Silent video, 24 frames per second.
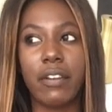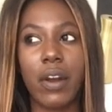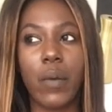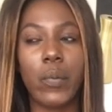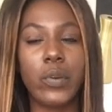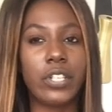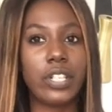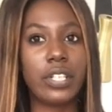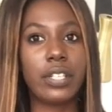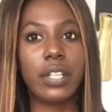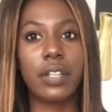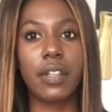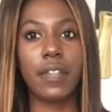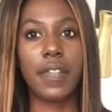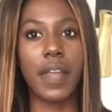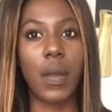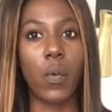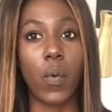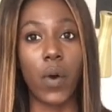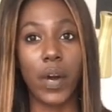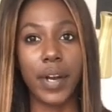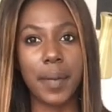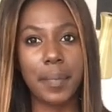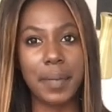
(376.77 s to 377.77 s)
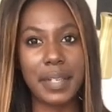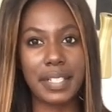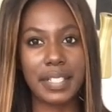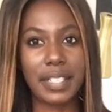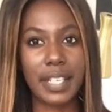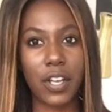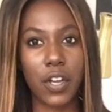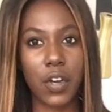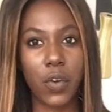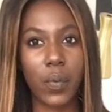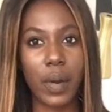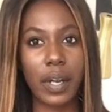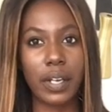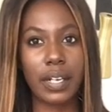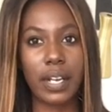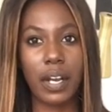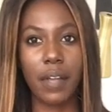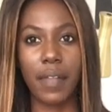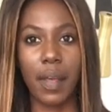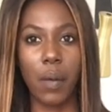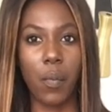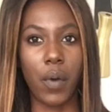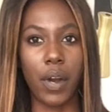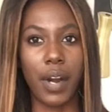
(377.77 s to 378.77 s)
I would just say that they want to be single right now.
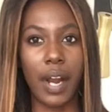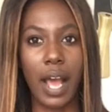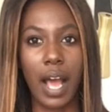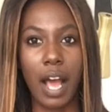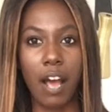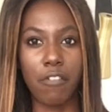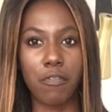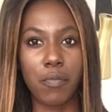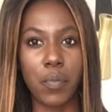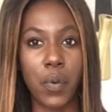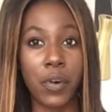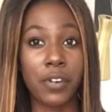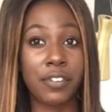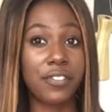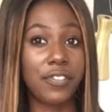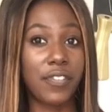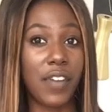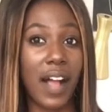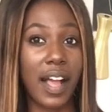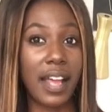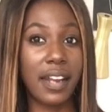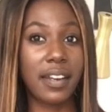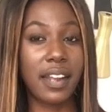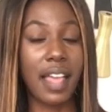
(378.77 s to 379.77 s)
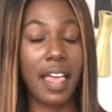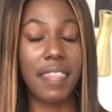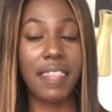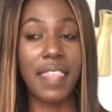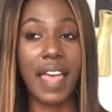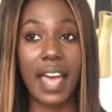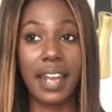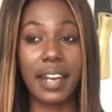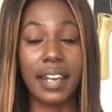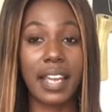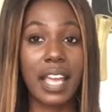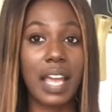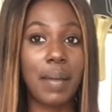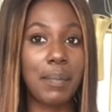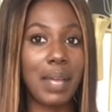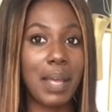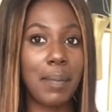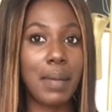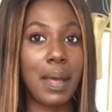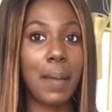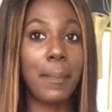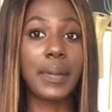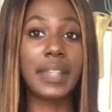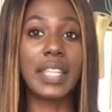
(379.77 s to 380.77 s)
They want to have more fun than a
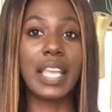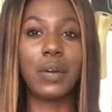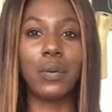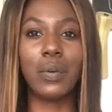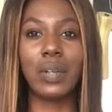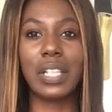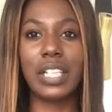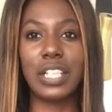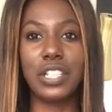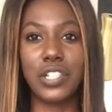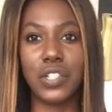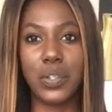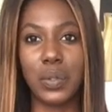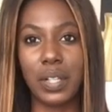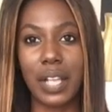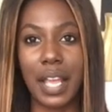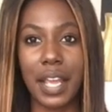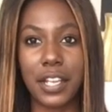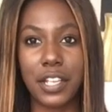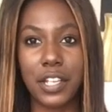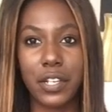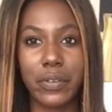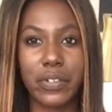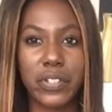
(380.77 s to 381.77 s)
commitment, but they really do like you.